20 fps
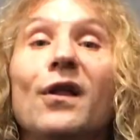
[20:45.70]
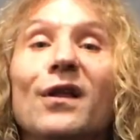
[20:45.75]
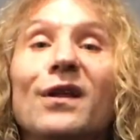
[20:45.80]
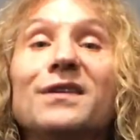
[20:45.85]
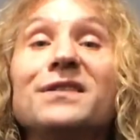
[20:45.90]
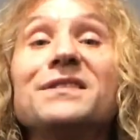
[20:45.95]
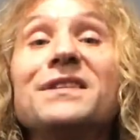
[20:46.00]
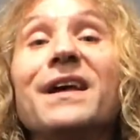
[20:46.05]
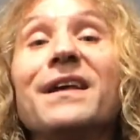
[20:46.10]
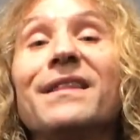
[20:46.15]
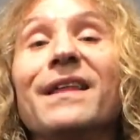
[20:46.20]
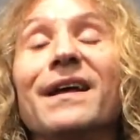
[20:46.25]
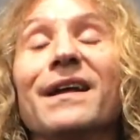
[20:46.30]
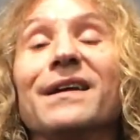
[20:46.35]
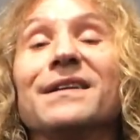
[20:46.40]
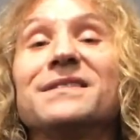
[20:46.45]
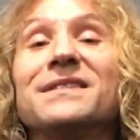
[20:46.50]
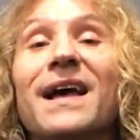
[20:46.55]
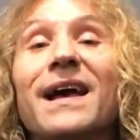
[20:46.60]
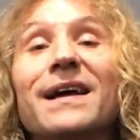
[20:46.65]
Let's take that
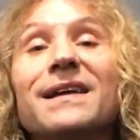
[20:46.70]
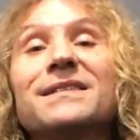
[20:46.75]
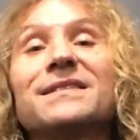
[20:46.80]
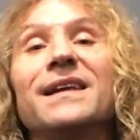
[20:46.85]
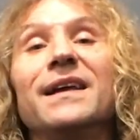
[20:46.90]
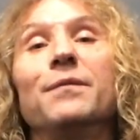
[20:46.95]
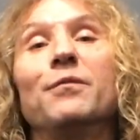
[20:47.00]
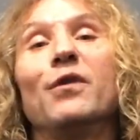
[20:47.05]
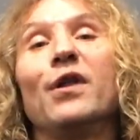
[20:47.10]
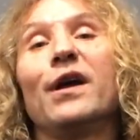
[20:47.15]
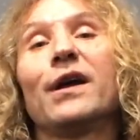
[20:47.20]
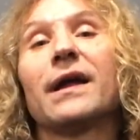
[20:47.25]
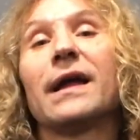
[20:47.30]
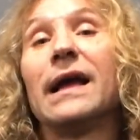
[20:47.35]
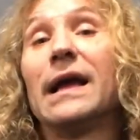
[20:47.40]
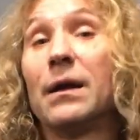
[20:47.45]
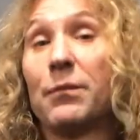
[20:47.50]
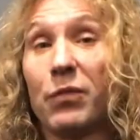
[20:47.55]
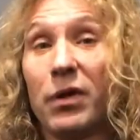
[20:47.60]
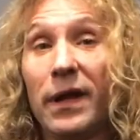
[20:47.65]
exact same lick
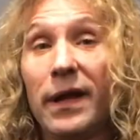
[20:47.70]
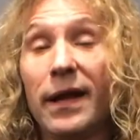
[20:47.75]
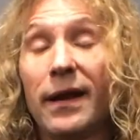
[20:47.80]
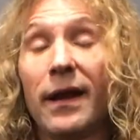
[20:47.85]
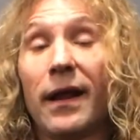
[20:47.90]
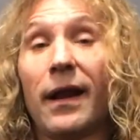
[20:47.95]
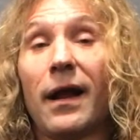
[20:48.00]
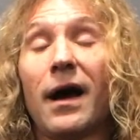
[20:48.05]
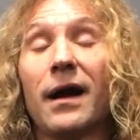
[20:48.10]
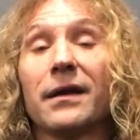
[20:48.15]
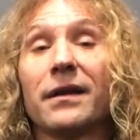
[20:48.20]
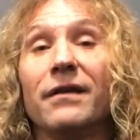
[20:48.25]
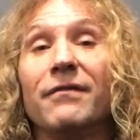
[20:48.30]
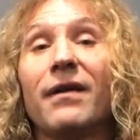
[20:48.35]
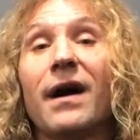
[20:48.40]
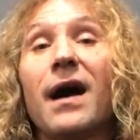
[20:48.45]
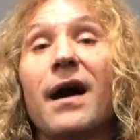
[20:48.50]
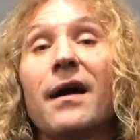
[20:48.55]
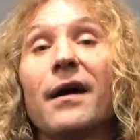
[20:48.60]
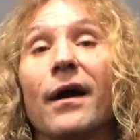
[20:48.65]
and play it an octave
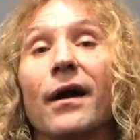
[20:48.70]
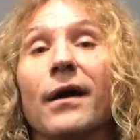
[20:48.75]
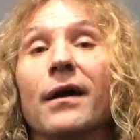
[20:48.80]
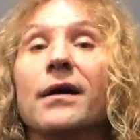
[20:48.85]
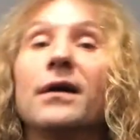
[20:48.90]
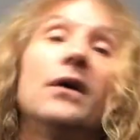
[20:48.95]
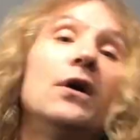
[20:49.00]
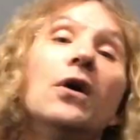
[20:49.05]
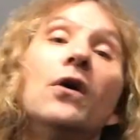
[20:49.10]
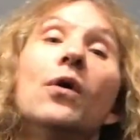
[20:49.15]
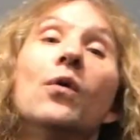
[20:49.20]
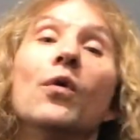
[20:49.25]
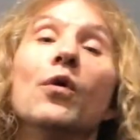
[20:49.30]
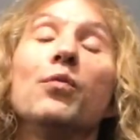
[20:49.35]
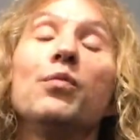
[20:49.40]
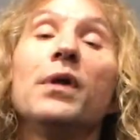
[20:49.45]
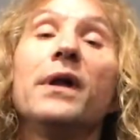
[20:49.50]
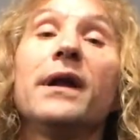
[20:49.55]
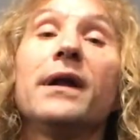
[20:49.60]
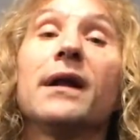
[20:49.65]
higher. We'll
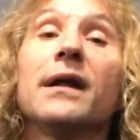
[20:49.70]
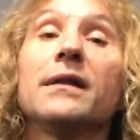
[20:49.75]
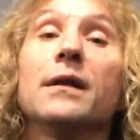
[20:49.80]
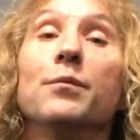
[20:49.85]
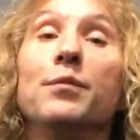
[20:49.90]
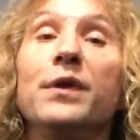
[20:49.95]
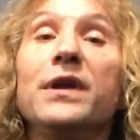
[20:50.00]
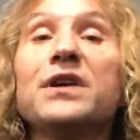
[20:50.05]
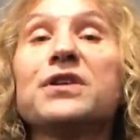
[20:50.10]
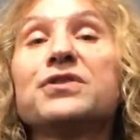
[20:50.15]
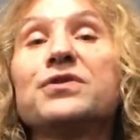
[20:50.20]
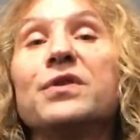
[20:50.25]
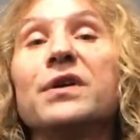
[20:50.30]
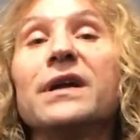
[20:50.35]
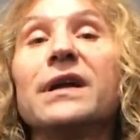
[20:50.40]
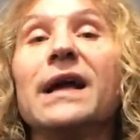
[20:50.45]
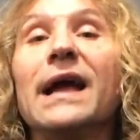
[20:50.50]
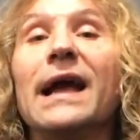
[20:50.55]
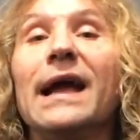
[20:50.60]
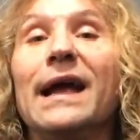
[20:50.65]
play it on the B
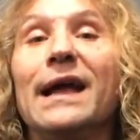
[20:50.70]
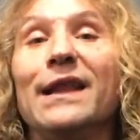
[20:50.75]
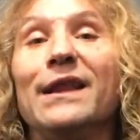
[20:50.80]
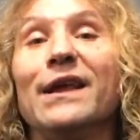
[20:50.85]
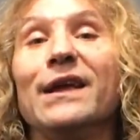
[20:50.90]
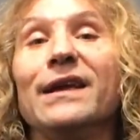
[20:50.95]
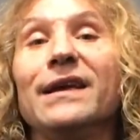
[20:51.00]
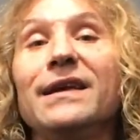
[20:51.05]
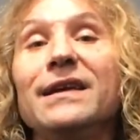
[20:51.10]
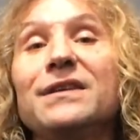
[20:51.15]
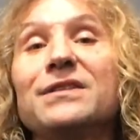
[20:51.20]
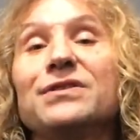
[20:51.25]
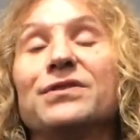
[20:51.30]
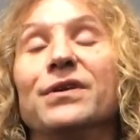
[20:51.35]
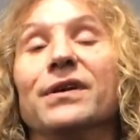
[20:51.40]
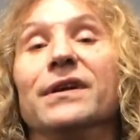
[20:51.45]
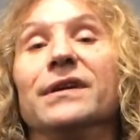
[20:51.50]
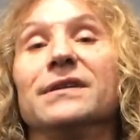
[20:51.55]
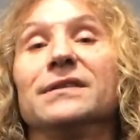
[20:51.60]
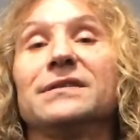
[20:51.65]
string and the E
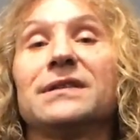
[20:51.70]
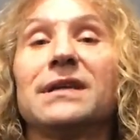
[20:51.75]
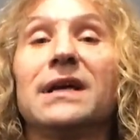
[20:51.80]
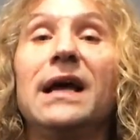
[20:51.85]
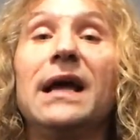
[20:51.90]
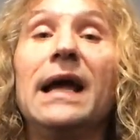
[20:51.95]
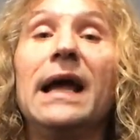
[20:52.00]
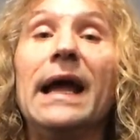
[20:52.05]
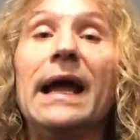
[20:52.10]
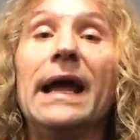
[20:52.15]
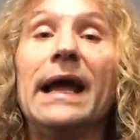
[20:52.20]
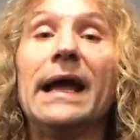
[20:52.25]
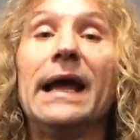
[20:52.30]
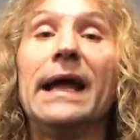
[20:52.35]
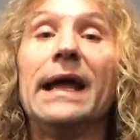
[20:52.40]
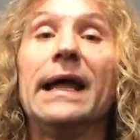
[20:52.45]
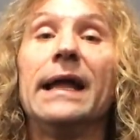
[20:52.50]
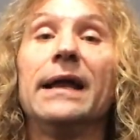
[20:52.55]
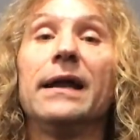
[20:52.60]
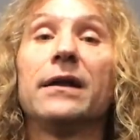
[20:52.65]
strings,
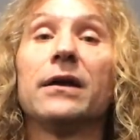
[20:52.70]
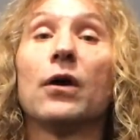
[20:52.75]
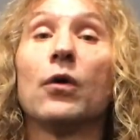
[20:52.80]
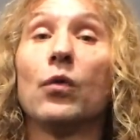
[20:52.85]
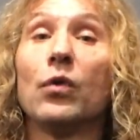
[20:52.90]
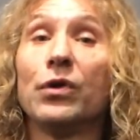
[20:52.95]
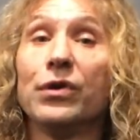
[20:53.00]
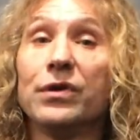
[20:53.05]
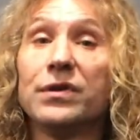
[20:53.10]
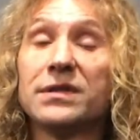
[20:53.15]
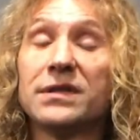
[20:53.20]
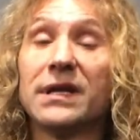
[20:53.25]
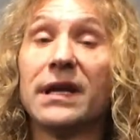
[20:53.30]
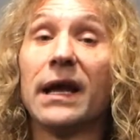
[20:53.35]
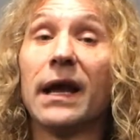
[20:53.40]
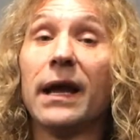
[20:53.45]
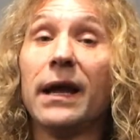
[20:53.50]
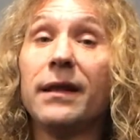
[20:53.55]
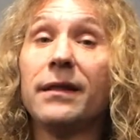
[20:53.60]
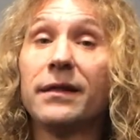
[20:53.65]
and we'll use the
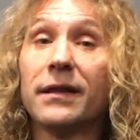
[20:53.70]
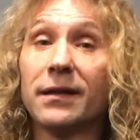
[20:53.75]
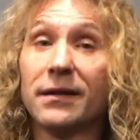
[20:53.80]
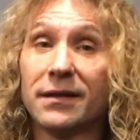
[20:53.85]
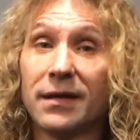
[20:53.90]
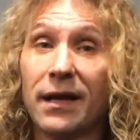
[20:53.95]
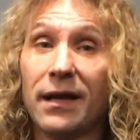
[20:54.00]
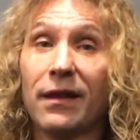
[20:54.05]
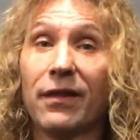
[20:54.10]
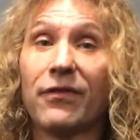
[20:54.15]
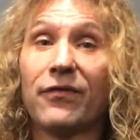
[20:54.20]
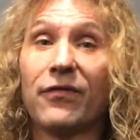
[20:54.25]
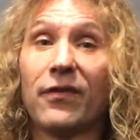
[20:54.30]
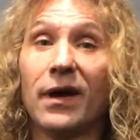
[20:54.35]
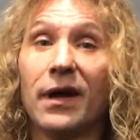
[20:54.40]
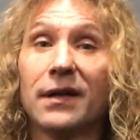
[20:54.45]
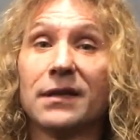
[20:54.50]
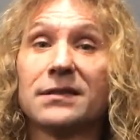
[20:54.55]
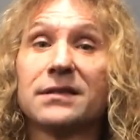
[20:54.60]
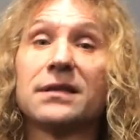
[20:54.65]
8th and 10th
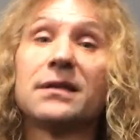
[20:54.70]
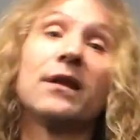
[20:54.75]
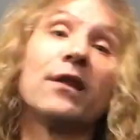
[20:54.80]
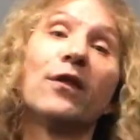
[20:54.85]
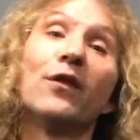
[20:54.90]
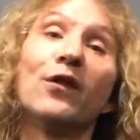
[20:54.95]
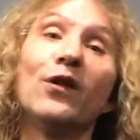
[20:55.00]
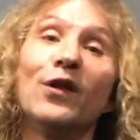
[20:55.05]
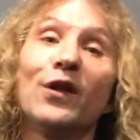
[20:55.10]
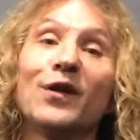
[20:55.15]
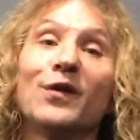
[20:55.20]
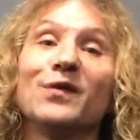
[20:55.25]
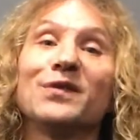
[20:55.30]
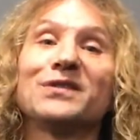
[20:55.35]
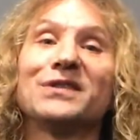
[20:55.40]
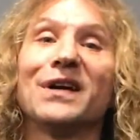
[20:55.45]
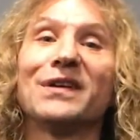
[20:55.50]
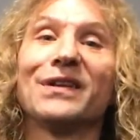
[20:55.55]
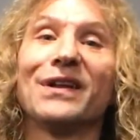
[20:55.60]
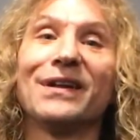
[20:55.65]
frets. The lick will
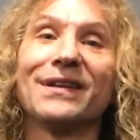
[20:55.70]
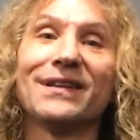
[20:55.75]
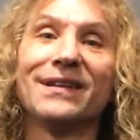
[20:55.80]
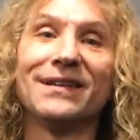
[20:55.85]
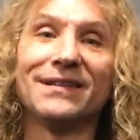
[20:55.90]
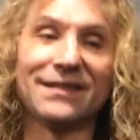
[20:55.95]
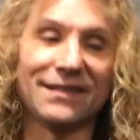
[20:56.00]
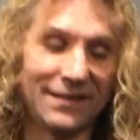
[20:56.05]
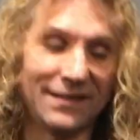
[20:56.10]
sound like this.